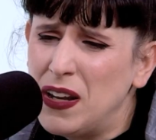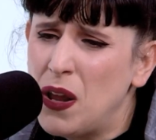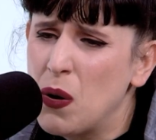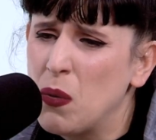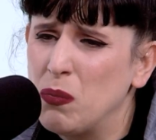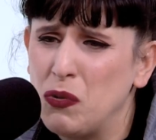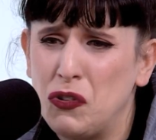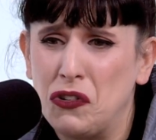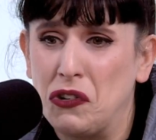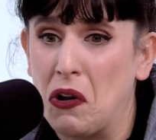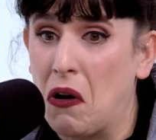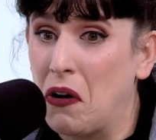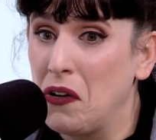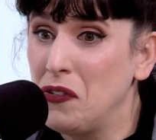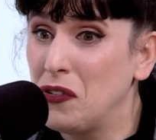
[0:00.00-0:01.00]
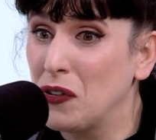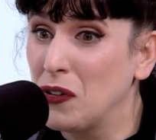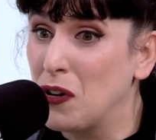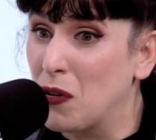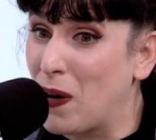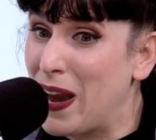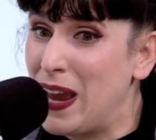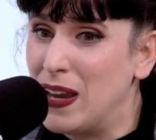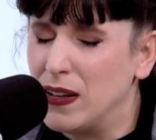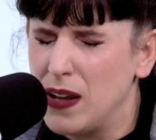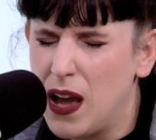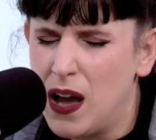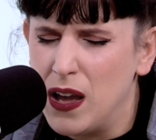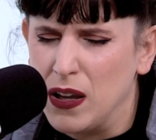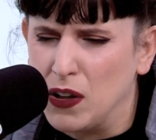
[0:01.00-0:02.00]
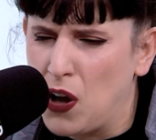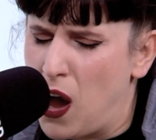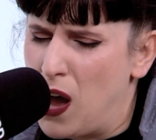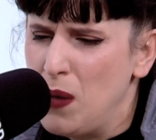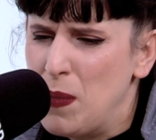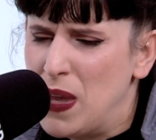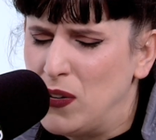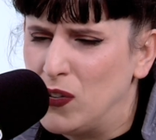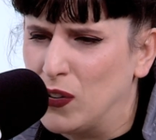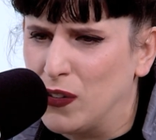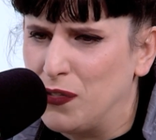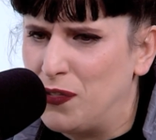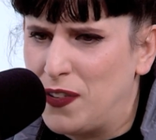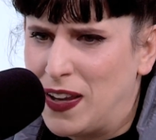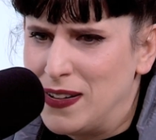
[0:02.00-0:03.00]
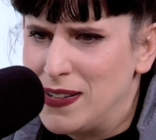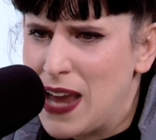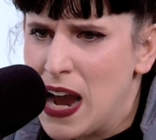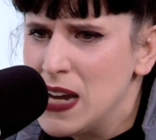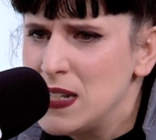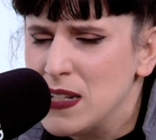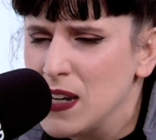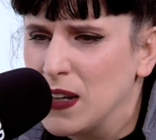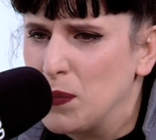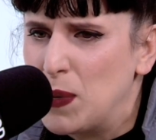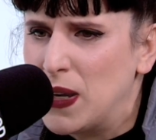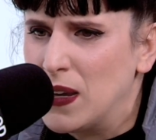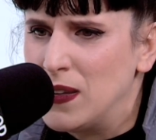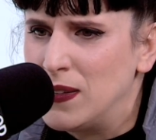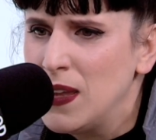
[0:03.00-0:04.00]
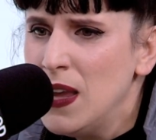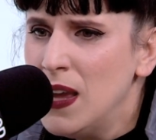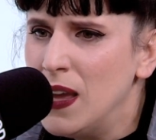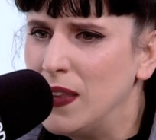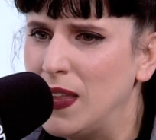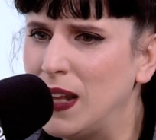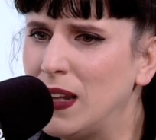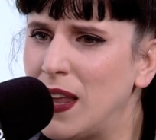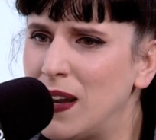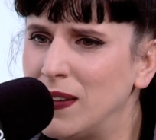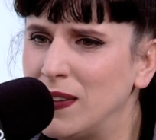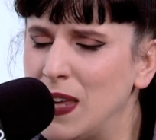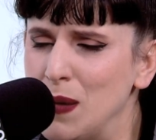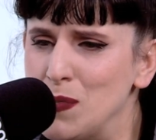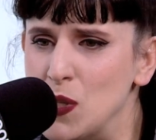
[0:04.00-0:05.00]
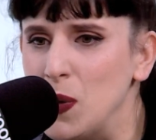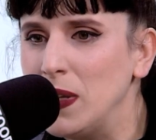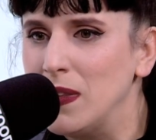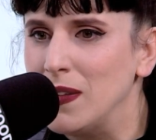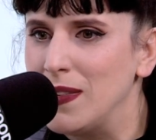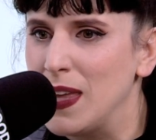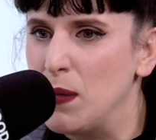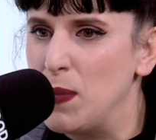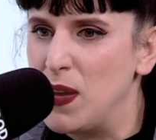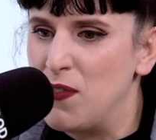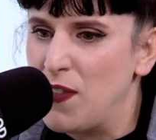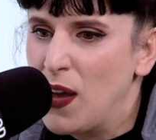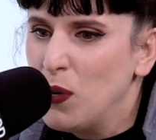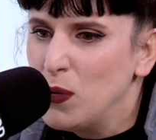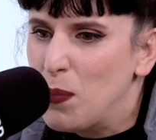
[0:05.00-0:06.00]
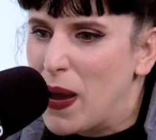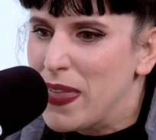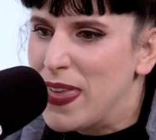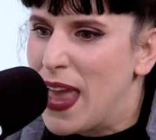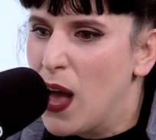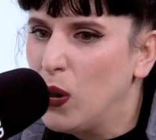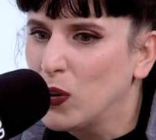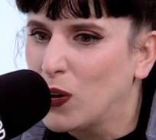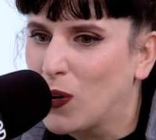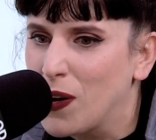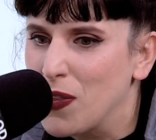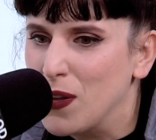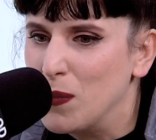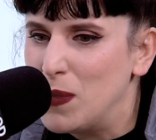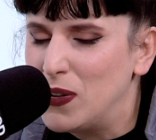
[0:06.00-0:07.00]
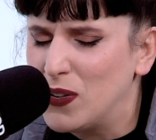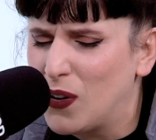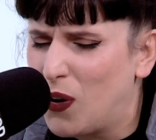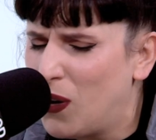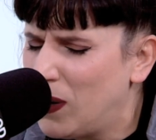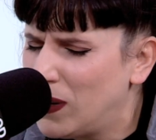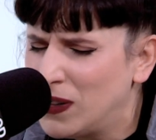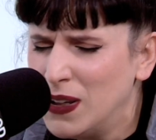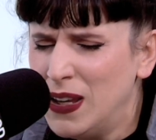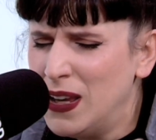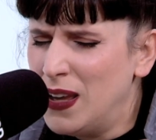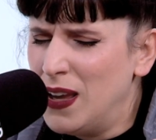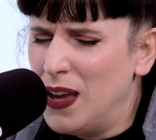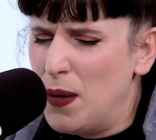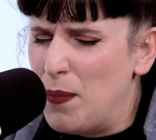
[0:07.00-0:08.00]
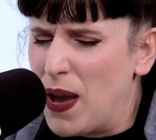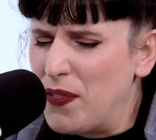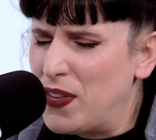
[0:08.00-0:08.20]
stars are great. Comments are fantastic because they let us keep doing this thing, be found by the algorithm. It's all about the